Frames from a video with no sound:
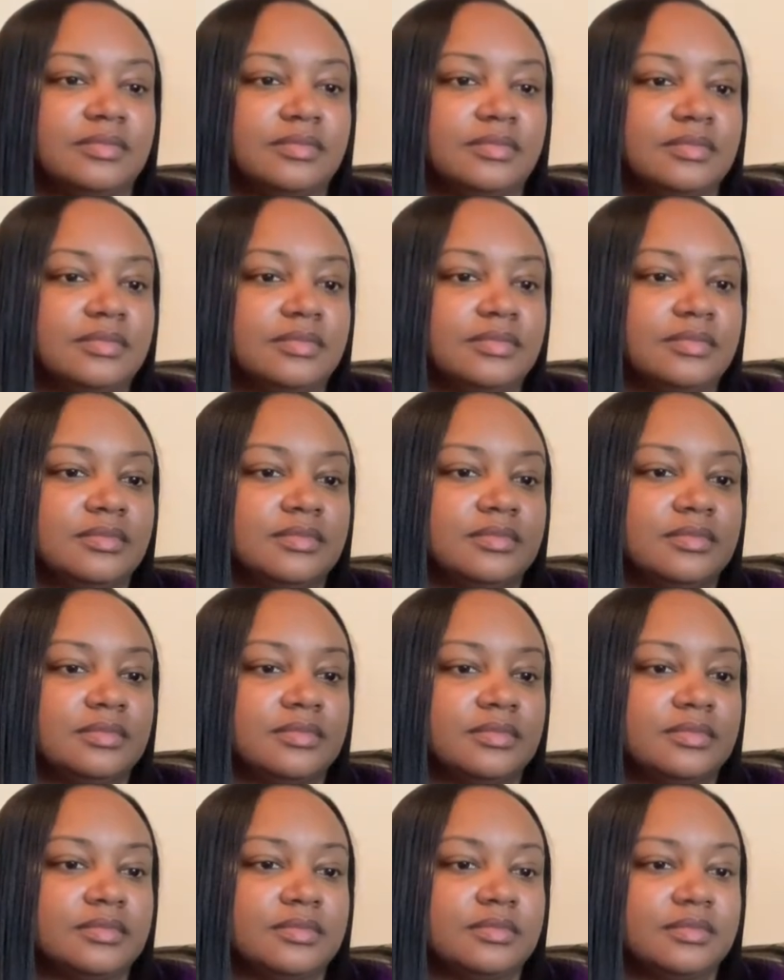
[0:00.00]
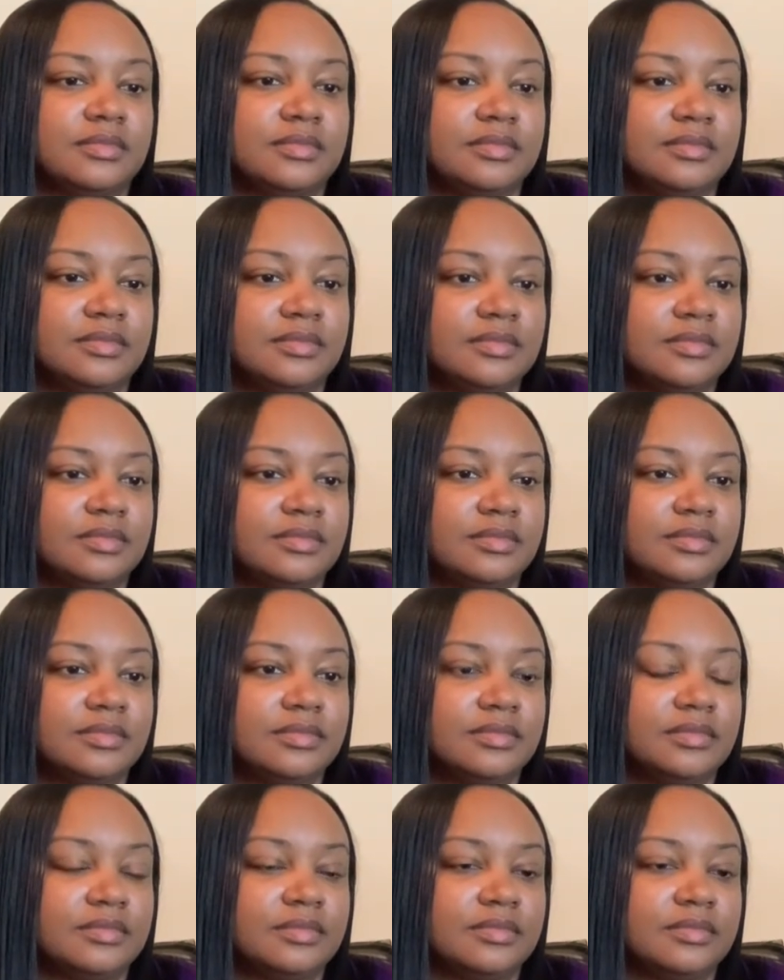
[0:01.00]

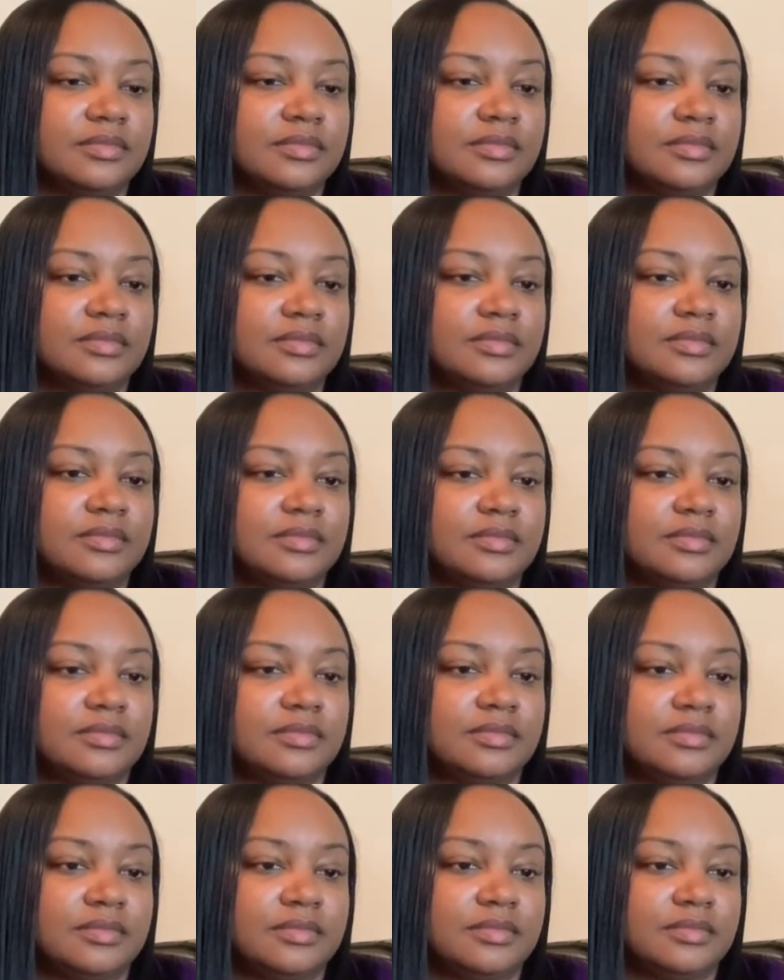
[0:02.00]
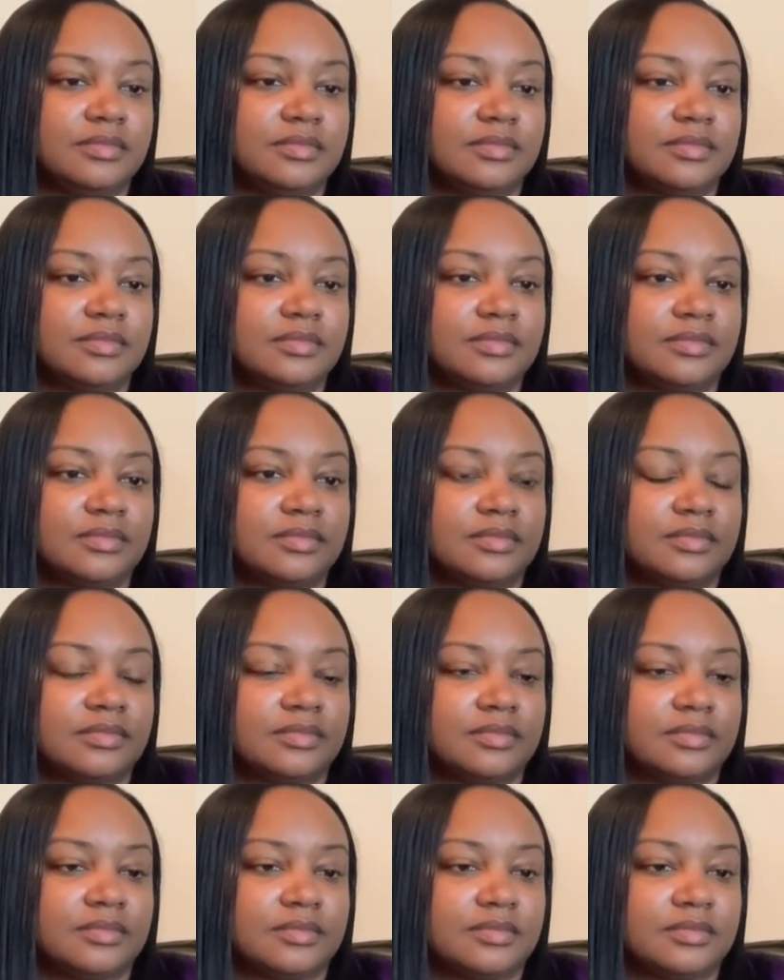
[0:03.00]

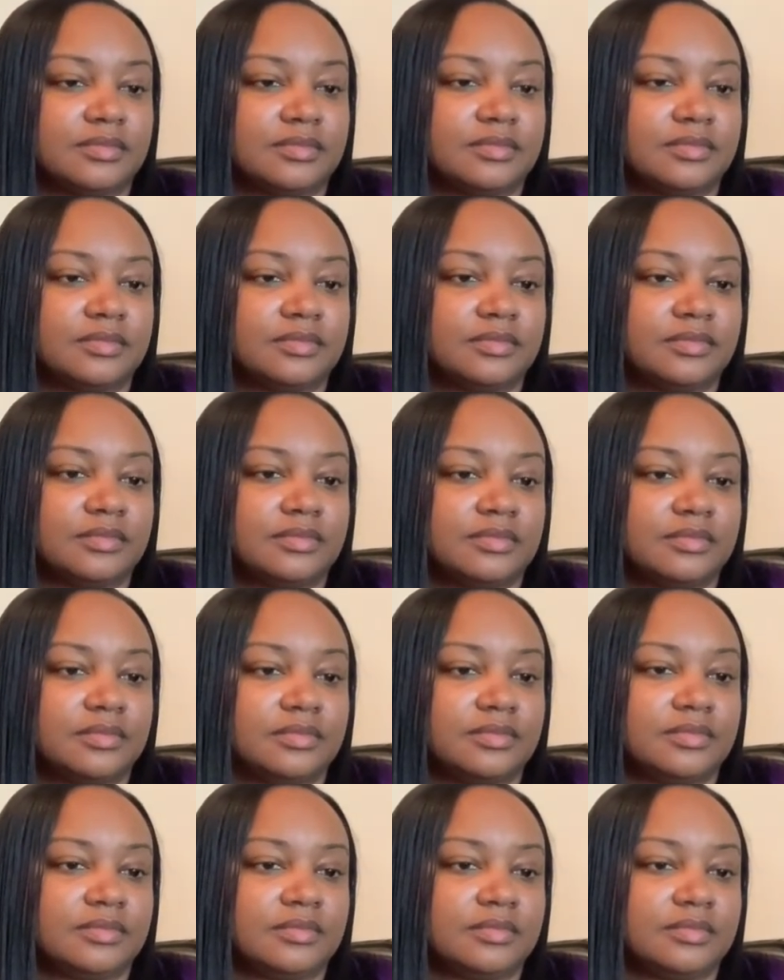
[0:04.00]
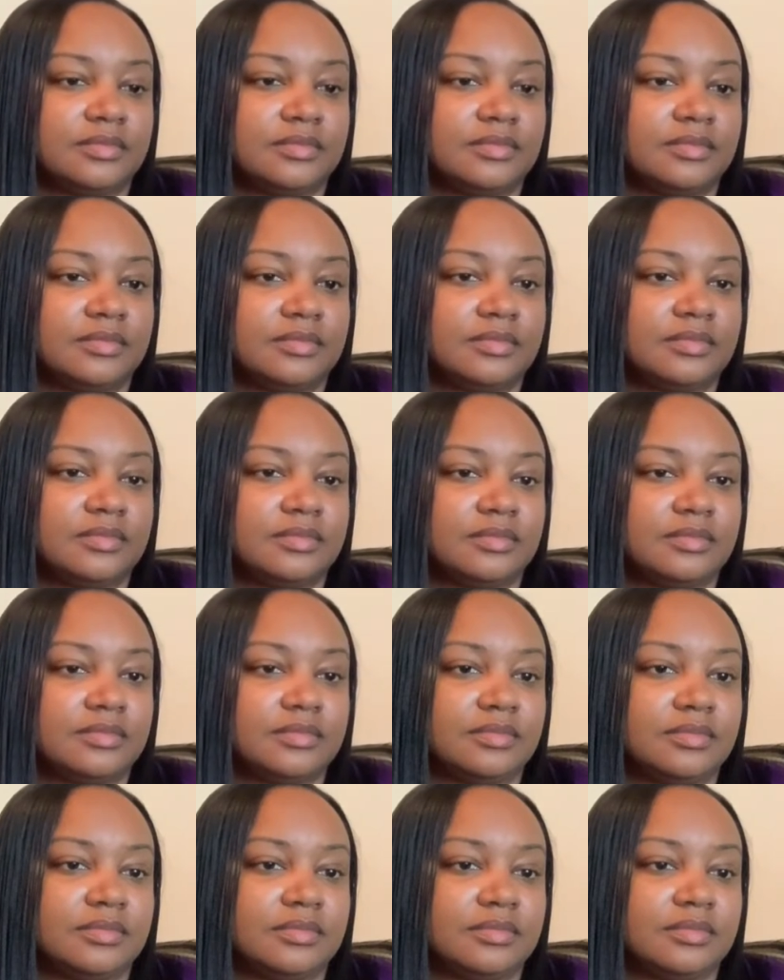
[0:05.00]

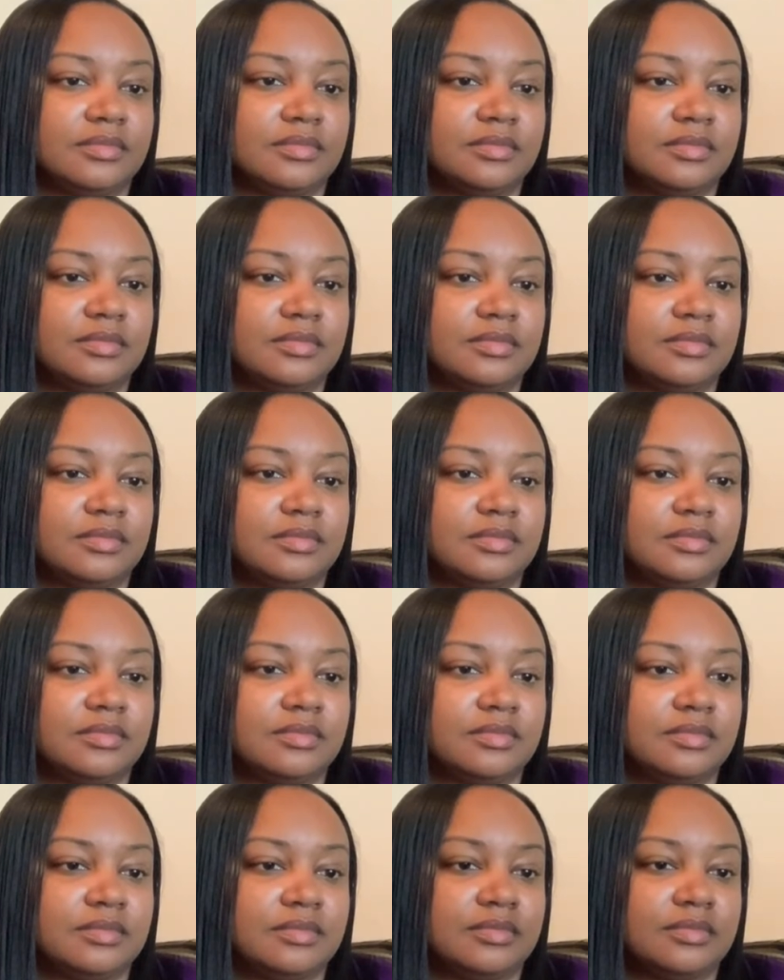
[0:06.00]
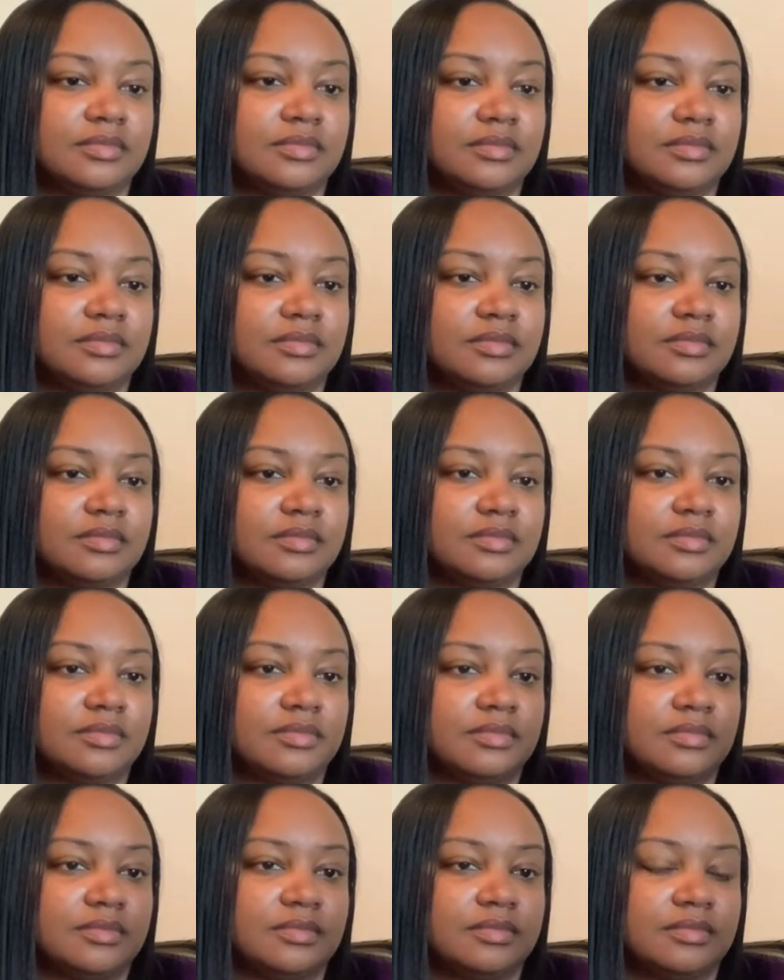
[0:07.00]

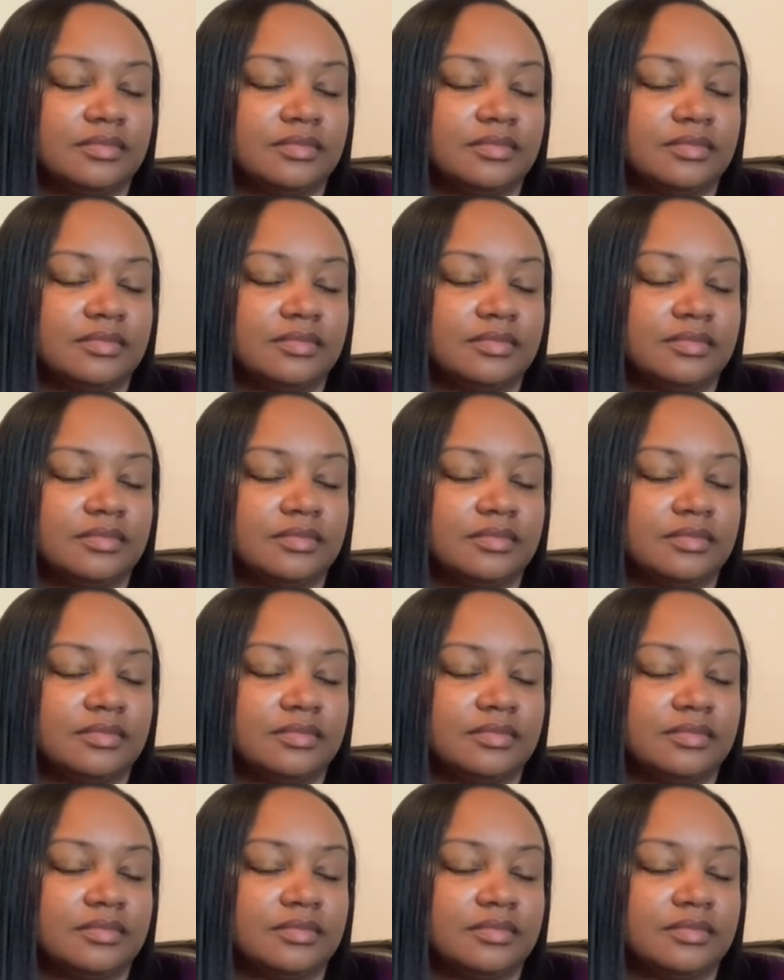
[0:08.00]
(not speaking)